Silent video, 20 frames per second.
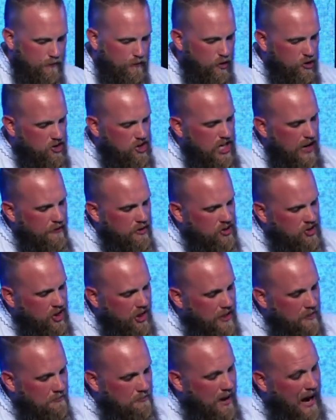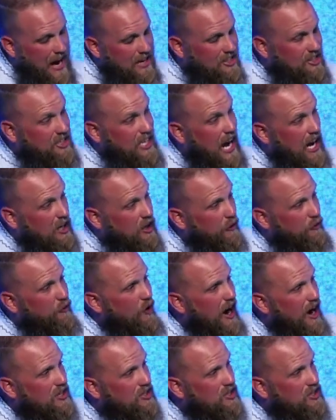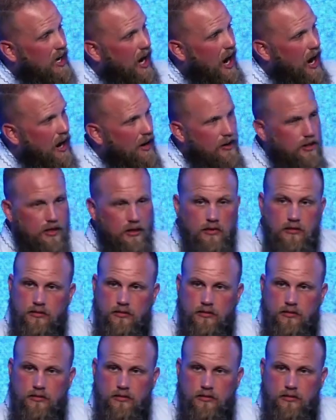Verse 17, my sacrifice, God.